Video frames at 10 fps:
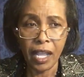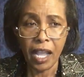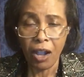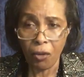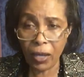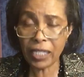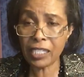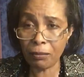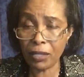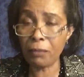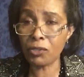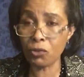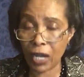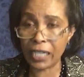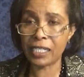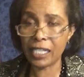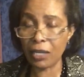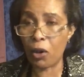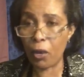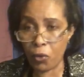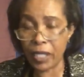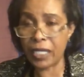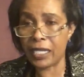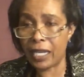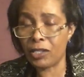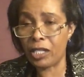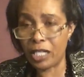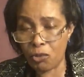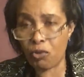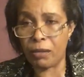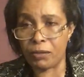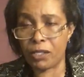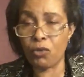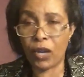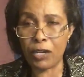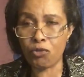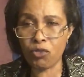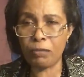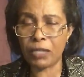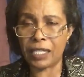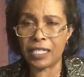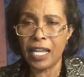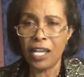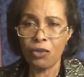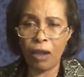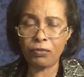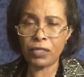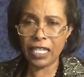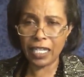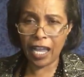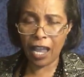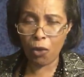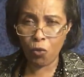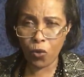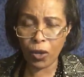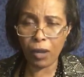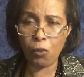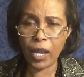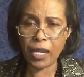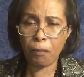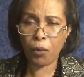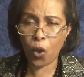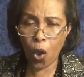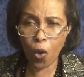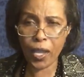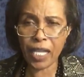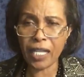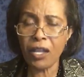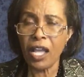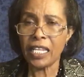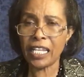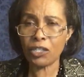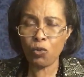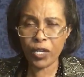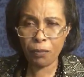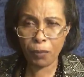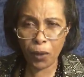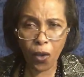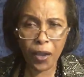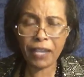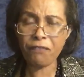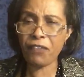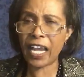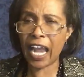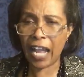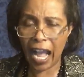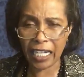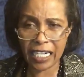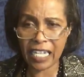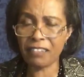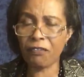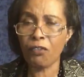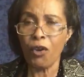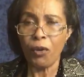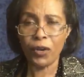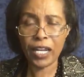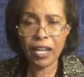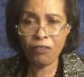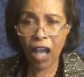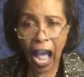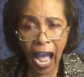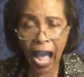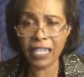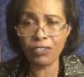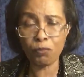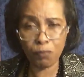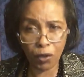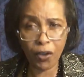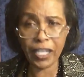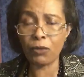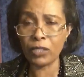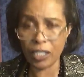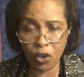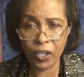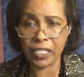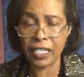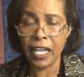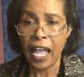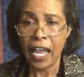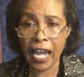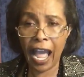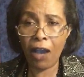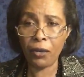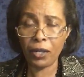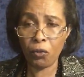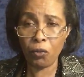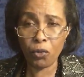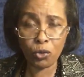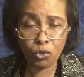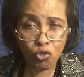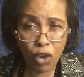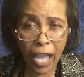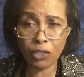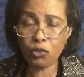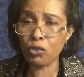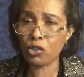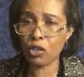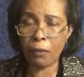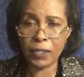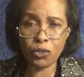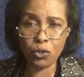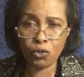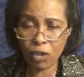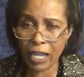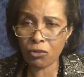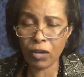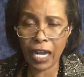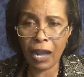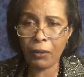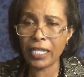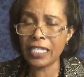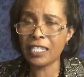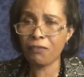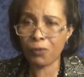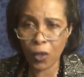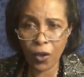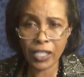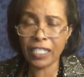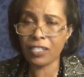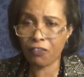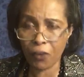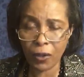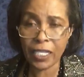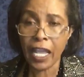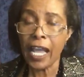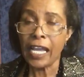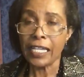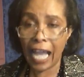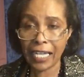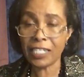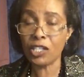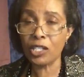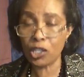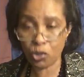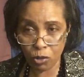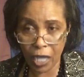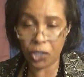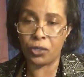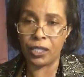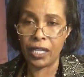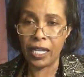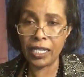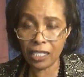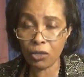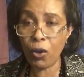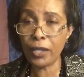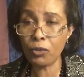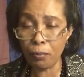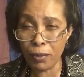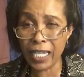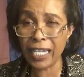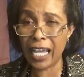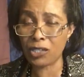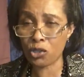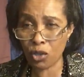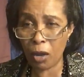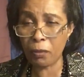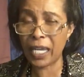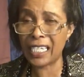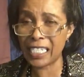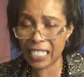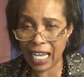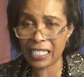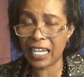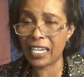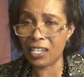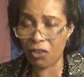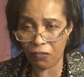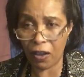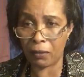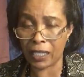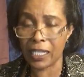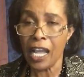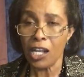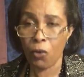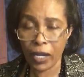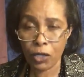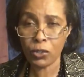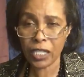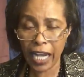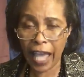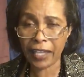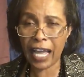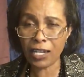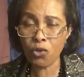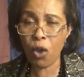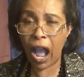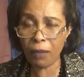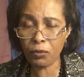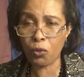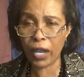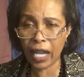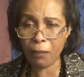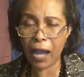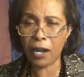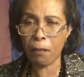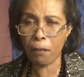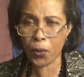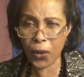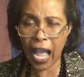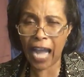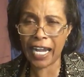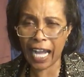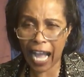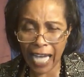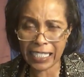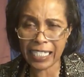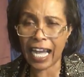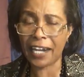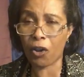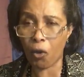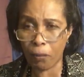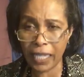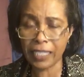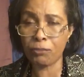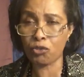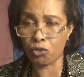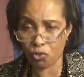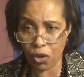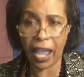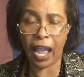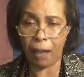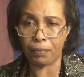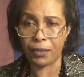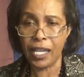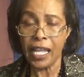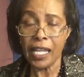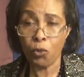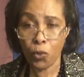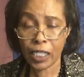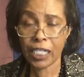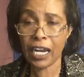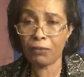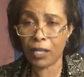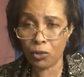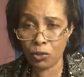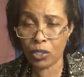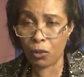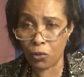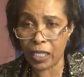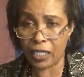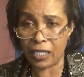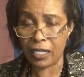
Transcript: When sometimes you can see a wind in the, in the dreams, you can dream that you have seen a, a wind blowing, this wind blowing very aggressive, really hard, blowing with noise. Now, you try to stop it, you try to run away, it flows, it flows. That is destruction. It is going to bring a storm, a disaster in your family. When you see like that, you have to wake up and pray and curse it and command them to dry up. Witchcraft, they use the wind.